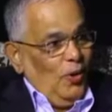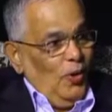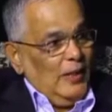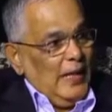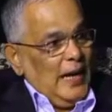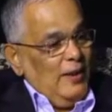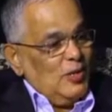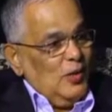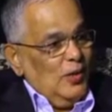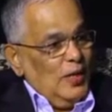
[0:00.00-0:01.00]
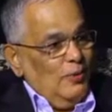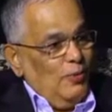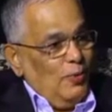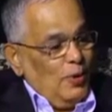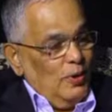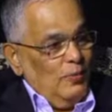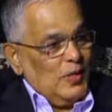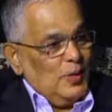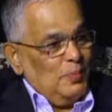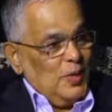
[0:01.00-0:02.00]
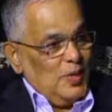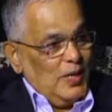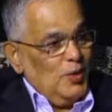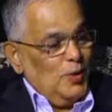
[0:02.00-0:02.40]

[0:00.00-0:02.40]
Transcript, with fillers: all that I was looking for was a person